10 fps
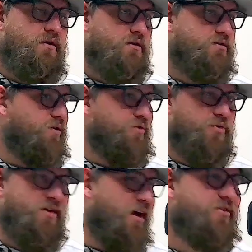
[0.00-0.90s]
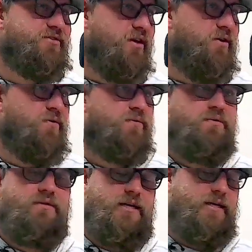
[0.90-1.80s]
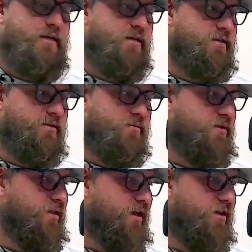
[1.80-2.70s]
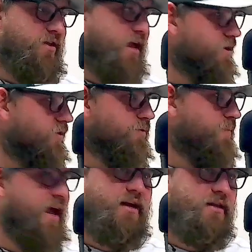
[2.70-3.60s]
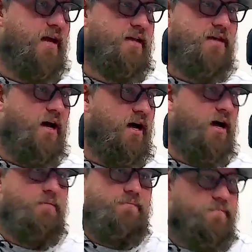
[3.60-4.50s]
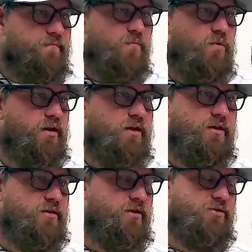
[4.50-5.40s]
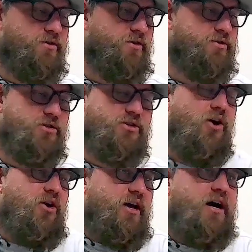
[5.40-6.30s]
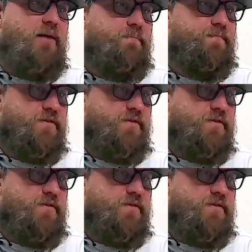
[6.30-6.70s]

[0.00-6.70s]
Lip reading: Let's go to another zone. No, you can't go to man at that time. What do you do? You're just caught up.